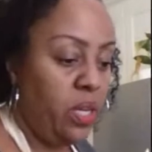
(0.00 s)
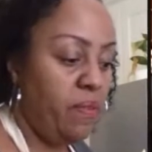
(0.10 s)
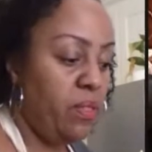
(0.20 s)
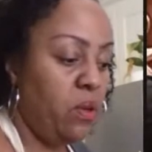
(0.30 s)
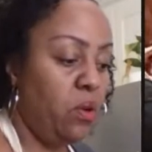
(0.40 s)

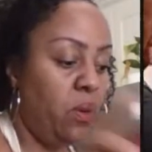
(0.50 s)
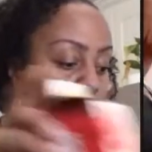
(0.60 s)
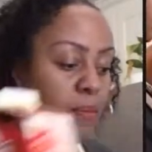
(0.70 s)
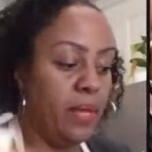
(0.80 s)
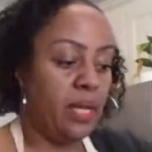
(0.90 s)
even though
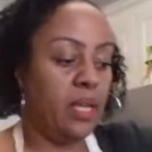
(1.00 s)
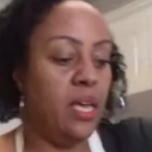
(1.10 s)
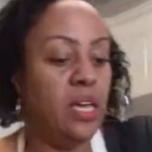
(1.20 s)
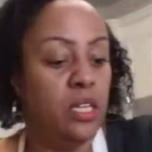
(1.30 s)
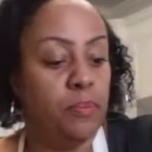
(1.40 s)
I'm like
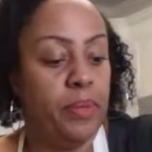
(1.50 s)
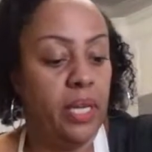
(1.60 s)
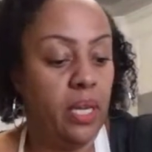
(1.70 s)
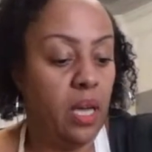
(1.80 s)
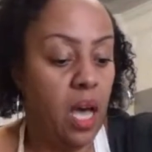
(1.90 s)

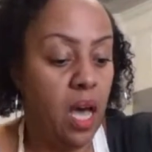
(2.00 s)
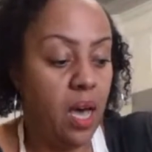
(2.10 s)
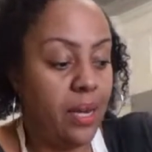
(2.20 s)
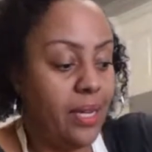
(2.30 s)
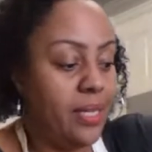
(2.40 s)
being
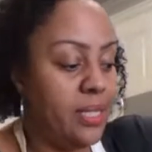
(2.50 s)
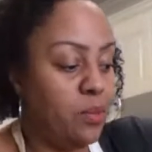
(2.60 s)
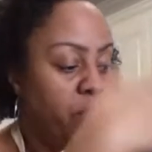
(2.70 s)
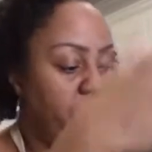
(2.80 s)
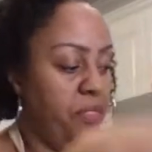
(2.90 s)
honest
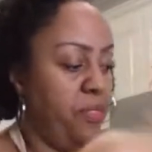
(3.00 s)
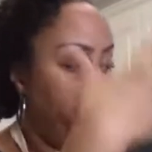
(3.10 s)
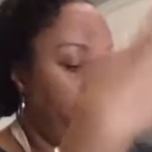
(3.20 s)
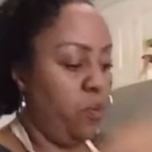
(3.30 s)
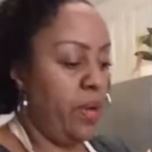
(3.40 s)
with
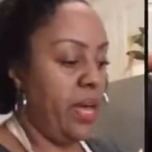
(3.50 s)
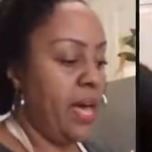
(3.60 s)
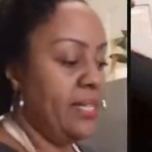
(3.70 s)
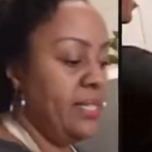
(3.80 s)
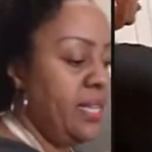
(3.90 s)
the way
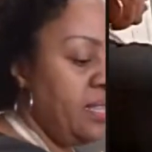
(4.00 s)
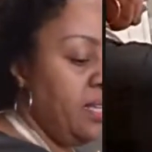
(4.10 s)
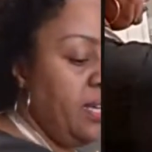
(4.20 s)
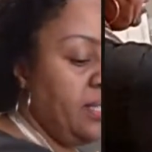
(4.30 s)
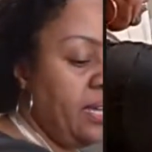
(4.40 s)
I see
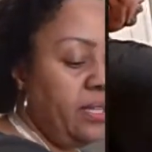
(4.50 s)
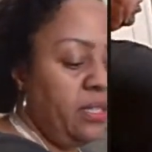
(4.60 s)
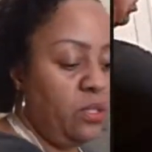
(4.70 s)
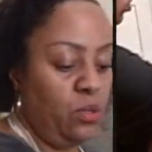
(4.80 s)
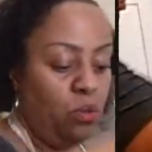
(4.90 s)
things, I
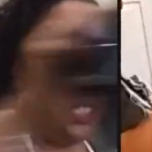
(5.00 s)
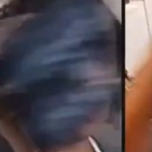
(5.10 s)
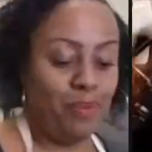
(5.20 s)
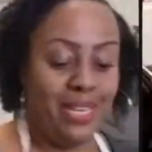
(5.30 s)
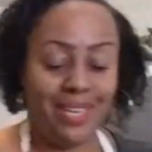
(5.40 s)
need to
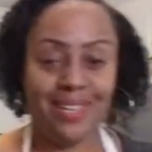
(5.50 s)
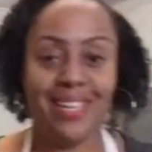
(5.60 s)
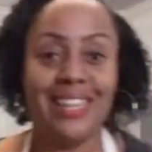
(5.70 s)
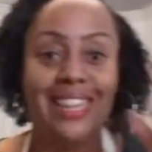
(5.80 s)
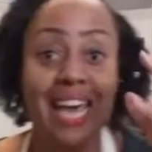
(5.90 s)
speak
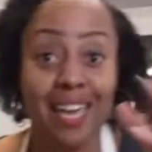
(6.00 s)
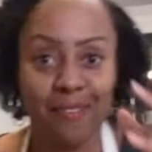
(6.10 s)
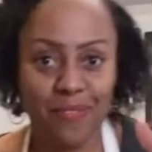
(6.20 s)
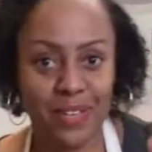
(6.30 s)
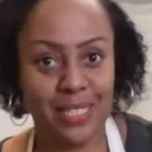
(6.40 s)

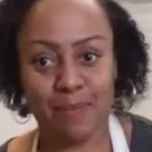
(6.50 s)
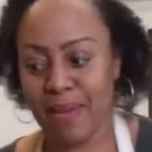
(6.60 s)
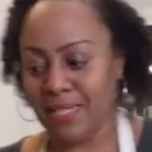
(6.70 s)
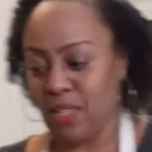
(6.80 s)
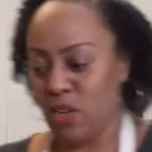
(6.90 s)
life into
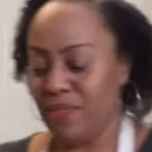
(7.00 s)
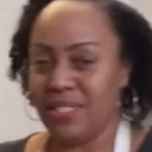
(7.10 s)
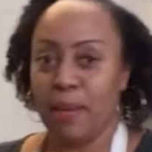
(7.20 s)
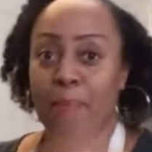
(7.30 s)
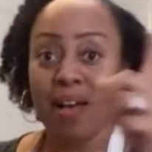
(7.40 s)
myself
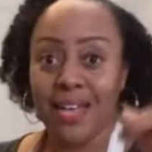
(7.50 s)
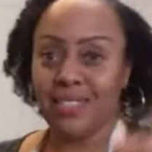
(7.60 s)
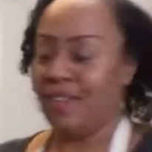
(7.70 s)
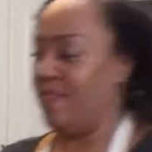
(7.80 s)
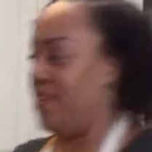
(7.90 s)
and say positive